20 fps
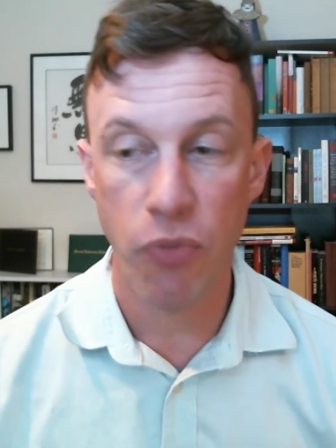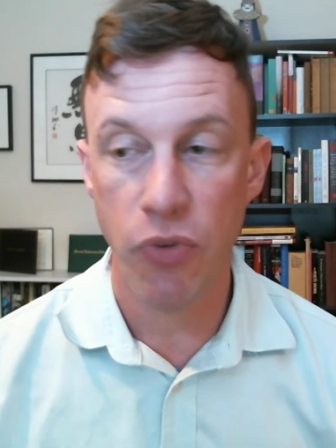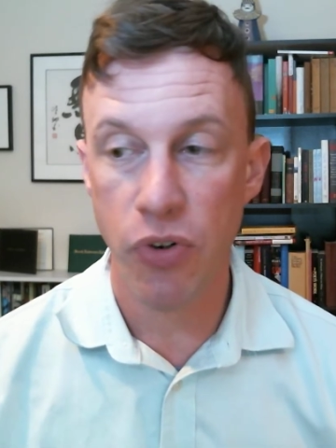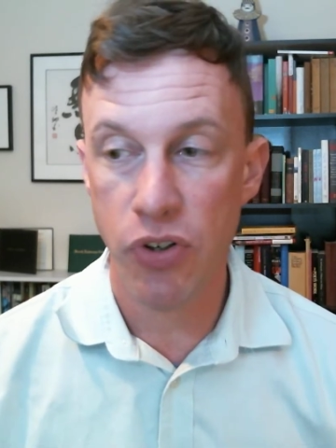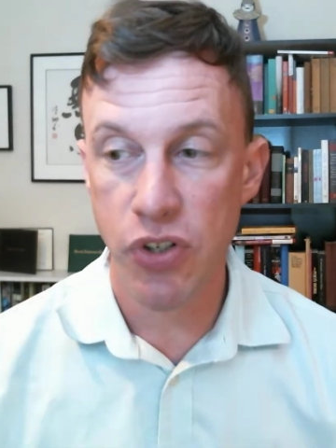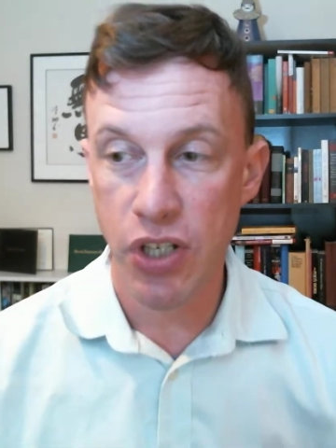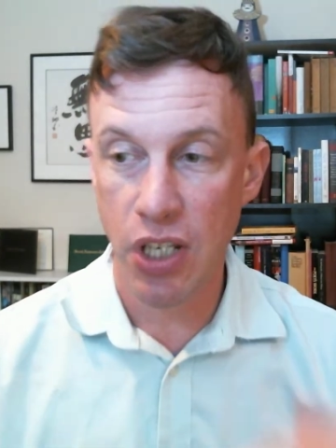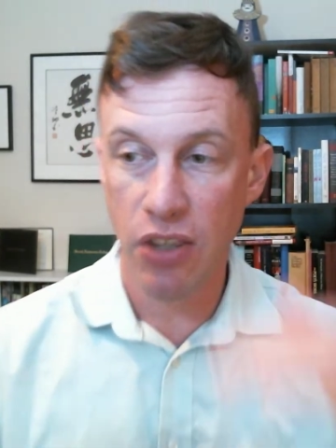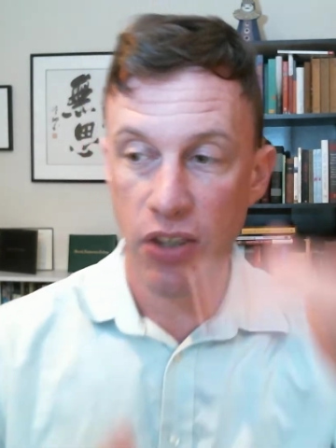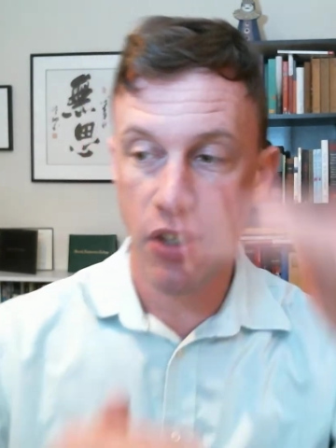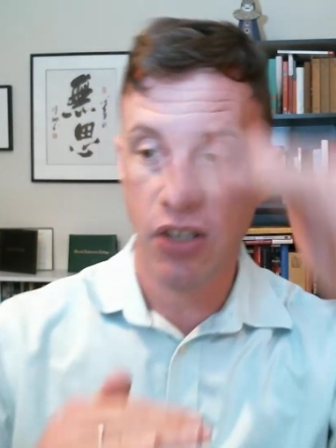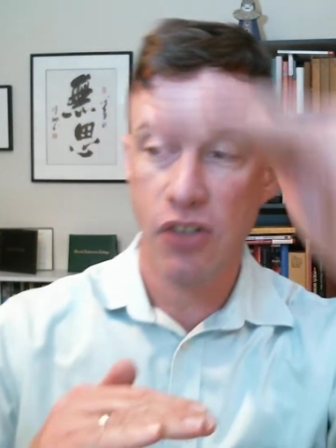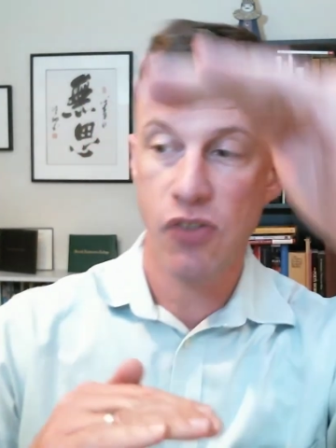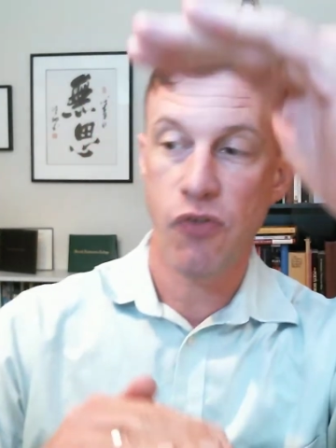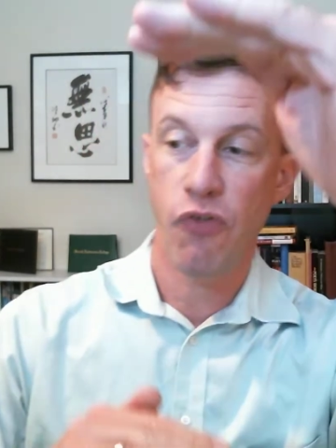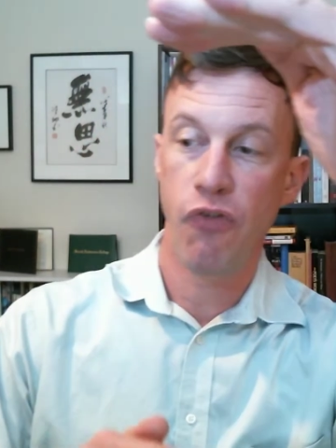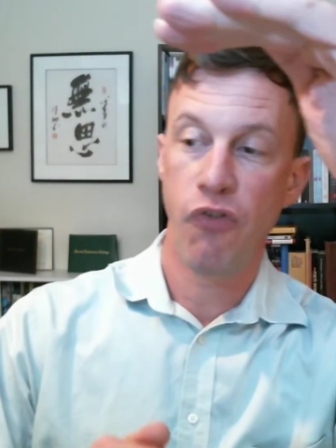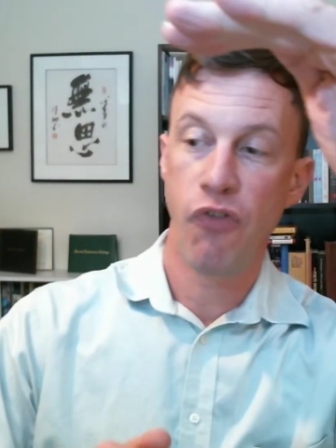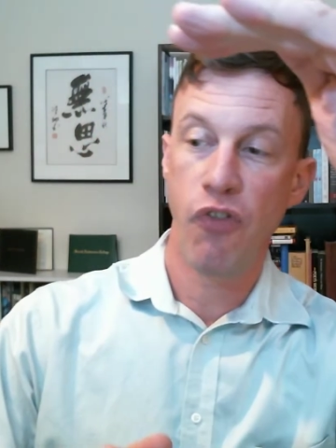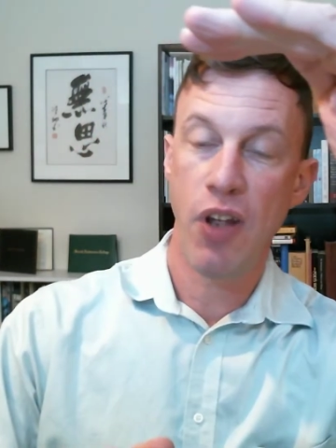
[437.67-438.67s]
there's like this
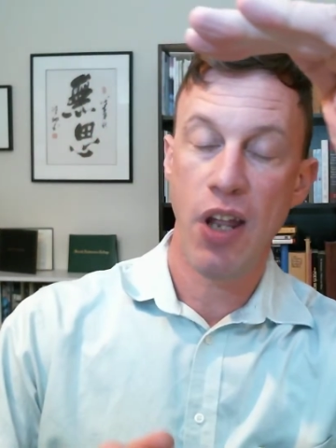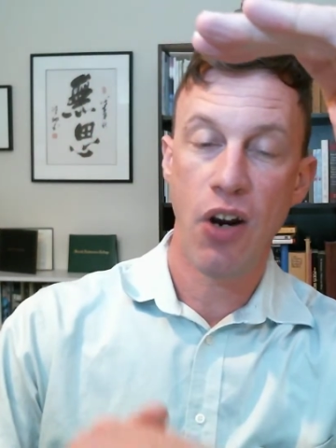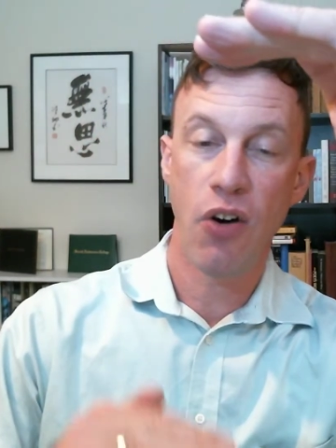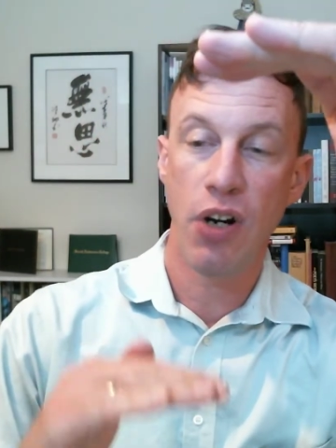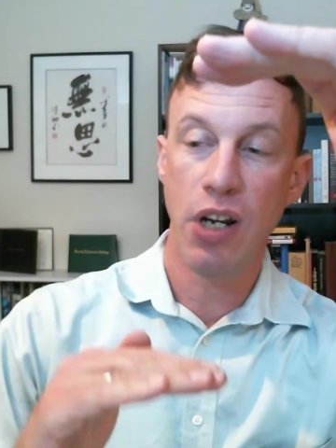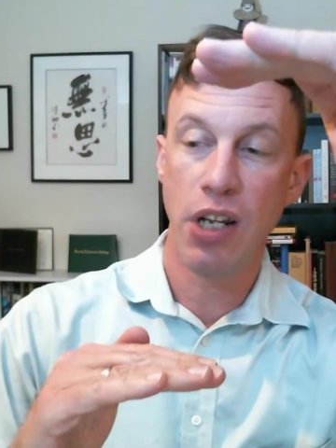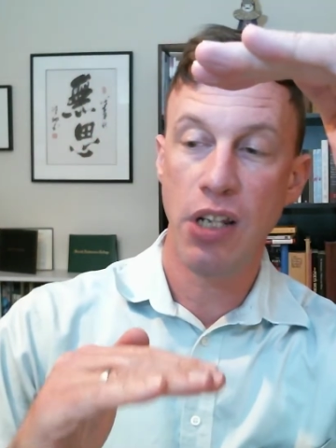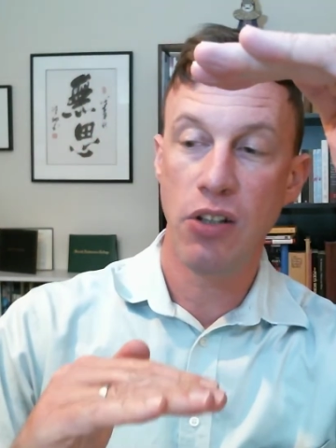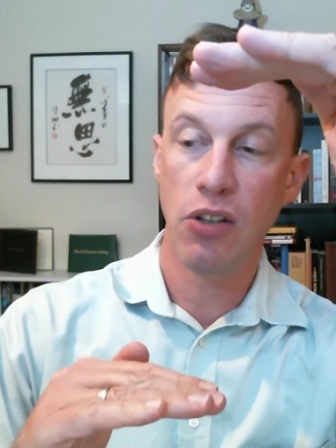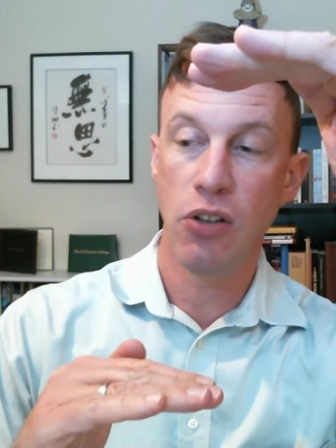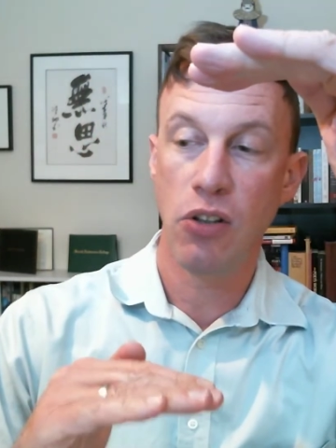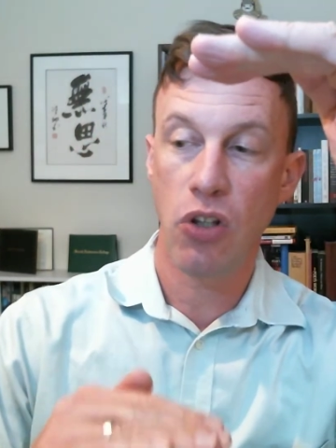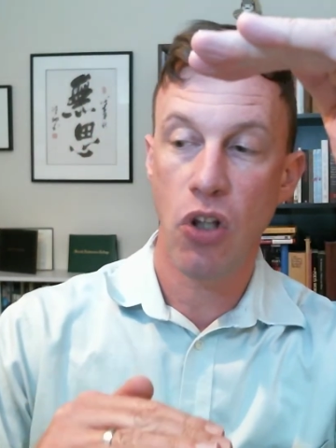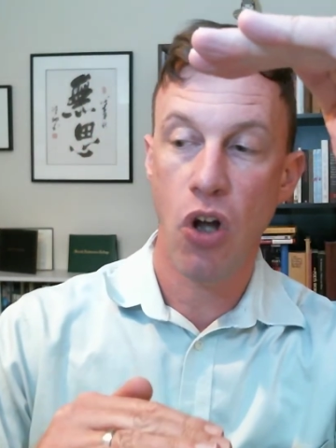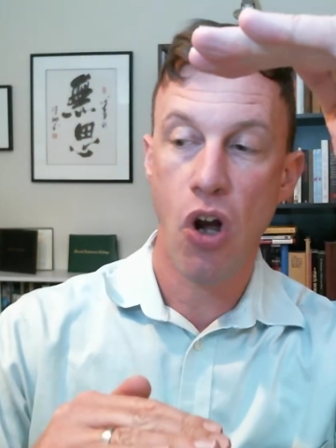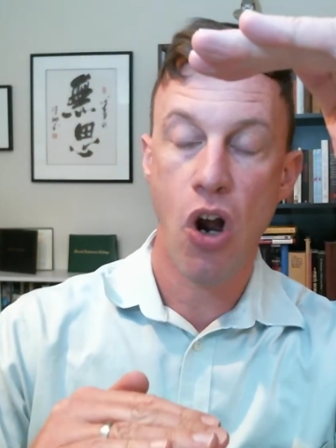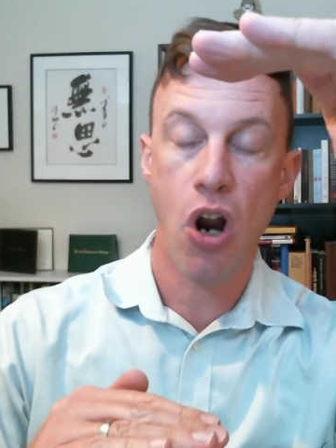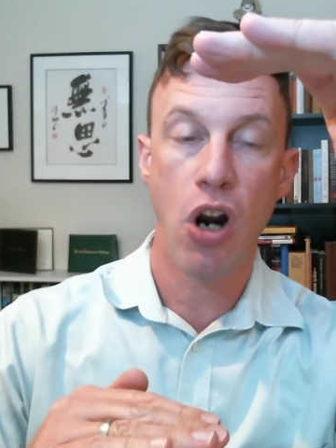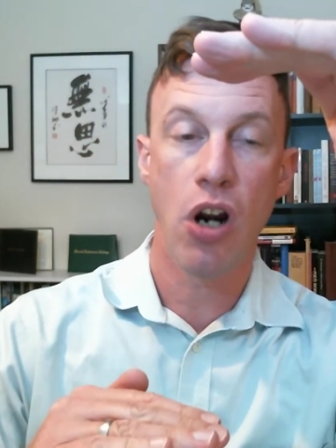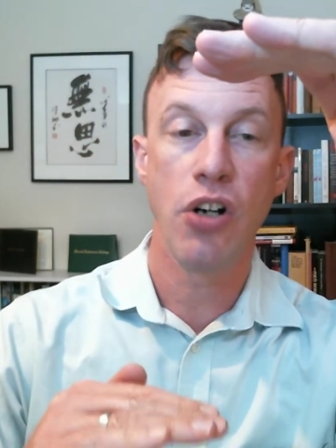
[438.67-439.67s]
very
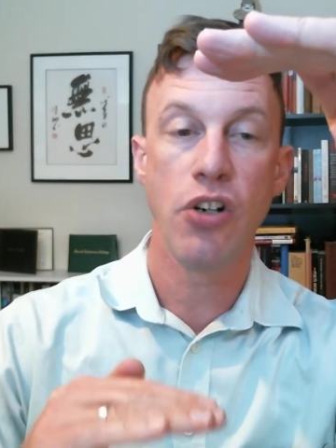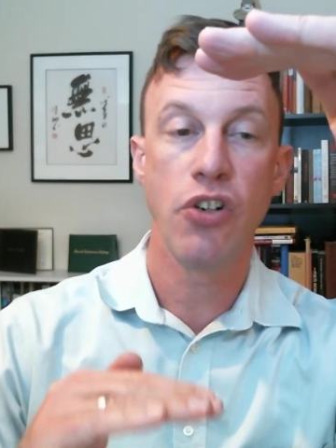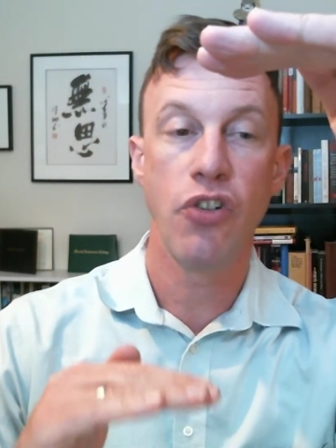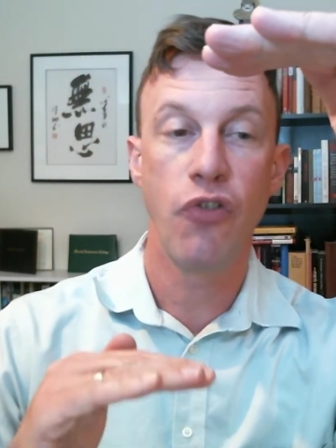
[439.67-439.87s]
large,